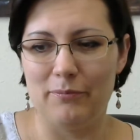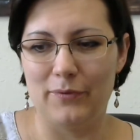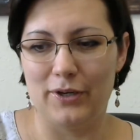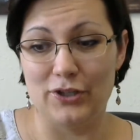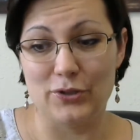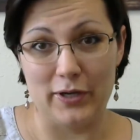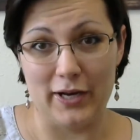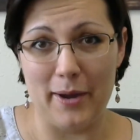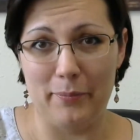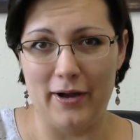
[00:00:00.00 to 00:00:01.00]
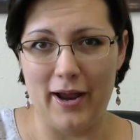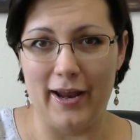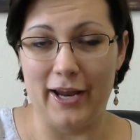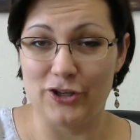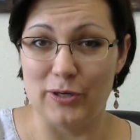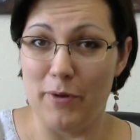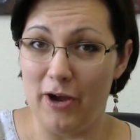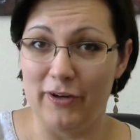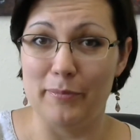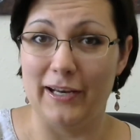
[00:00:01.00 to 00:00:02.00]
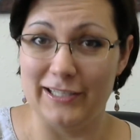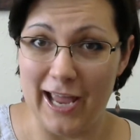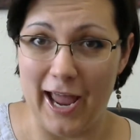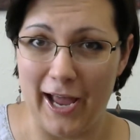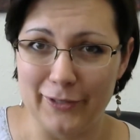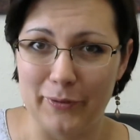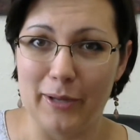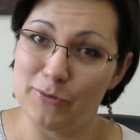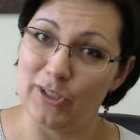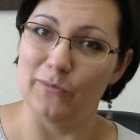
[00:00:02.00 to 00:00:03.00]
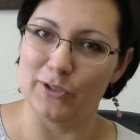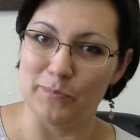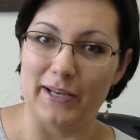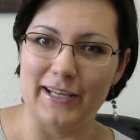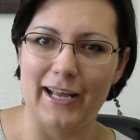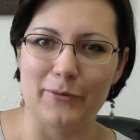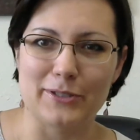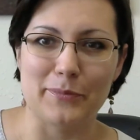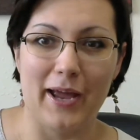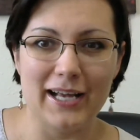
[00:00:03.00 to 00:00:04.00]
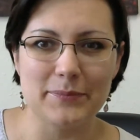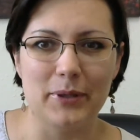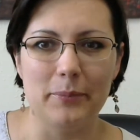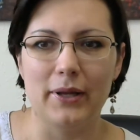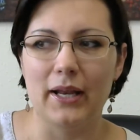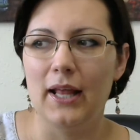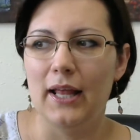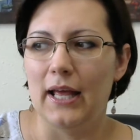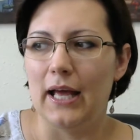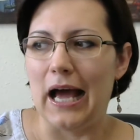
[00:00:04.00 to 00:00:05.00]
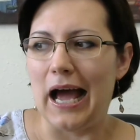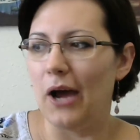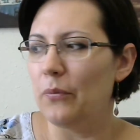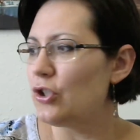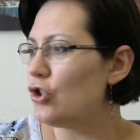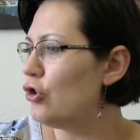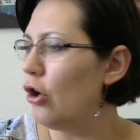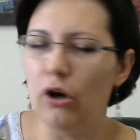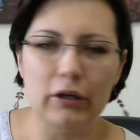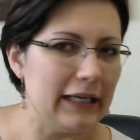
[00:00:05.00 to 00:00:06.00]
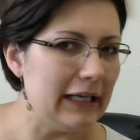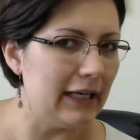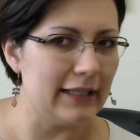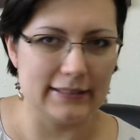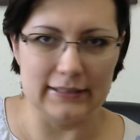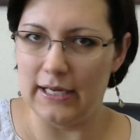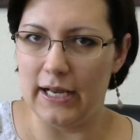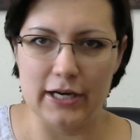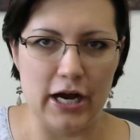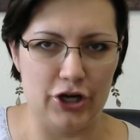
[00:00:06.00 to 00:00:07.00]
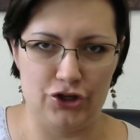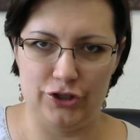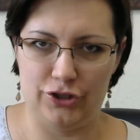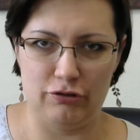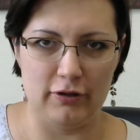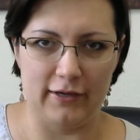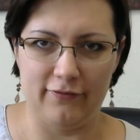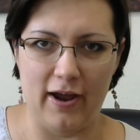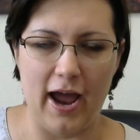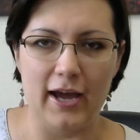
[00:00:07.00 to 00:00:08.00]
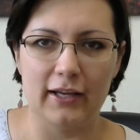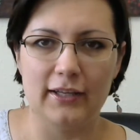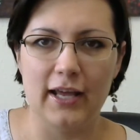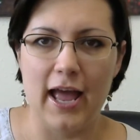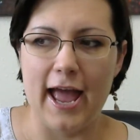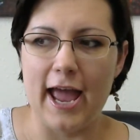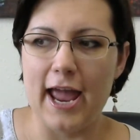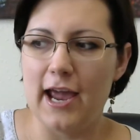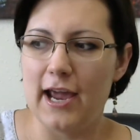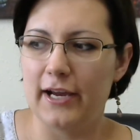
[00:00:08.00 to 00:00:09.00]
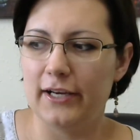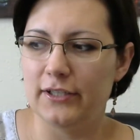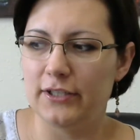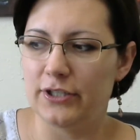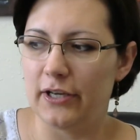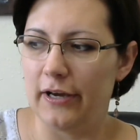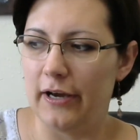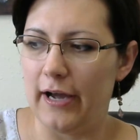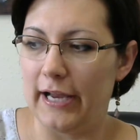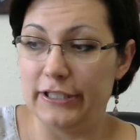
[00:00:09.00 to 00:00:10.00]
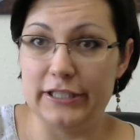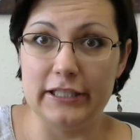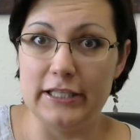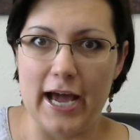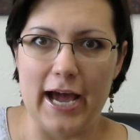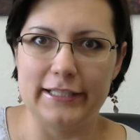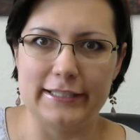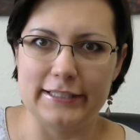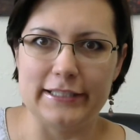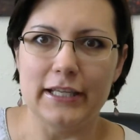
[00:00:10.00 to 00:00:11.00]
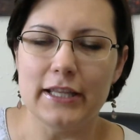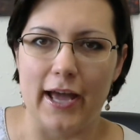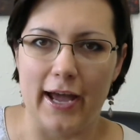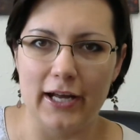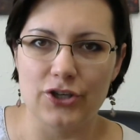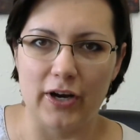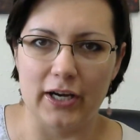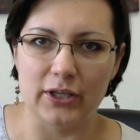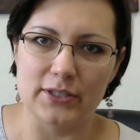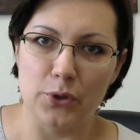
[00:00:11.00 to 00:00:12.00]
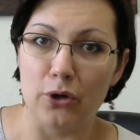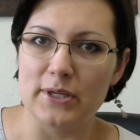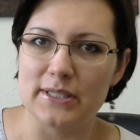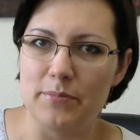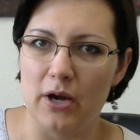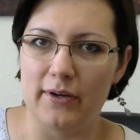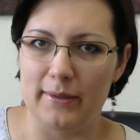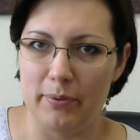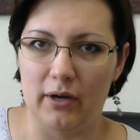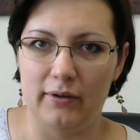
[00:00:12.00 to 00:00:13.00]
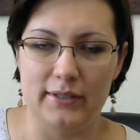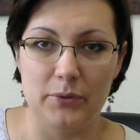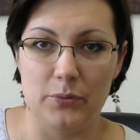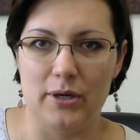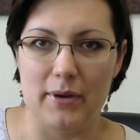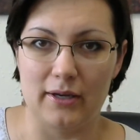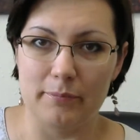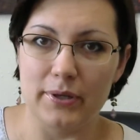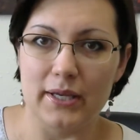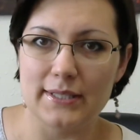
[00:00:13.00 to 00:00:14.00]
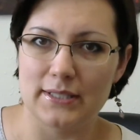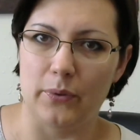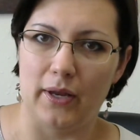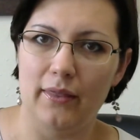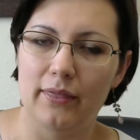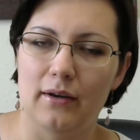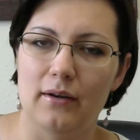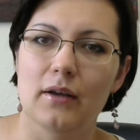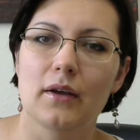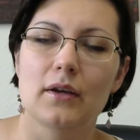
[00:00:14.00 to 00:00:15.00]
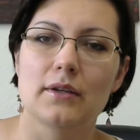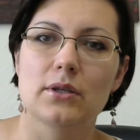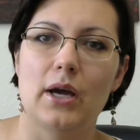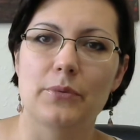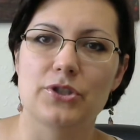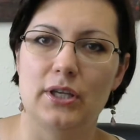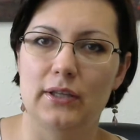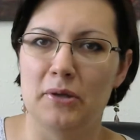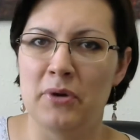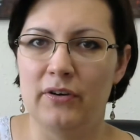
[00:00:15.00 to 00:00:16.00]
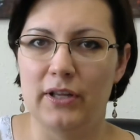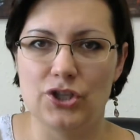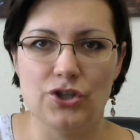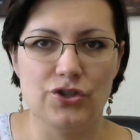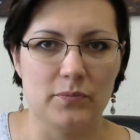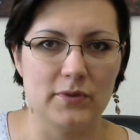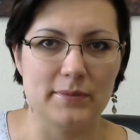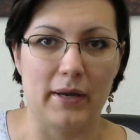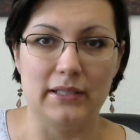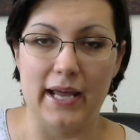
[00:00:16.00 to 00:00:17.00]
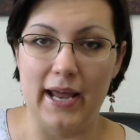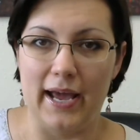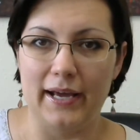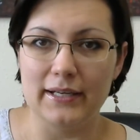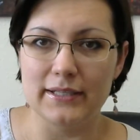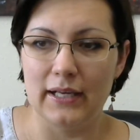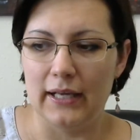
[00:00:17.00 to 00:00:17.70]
here's what happened. I actually married my dad. Well, actually, it wasn't my dad, it was my husband. But I was totally unconscious to that fact. And I did not see that, right? Because we always marry the parent that we want to make peace with. And so I was healing my relationship with my dad.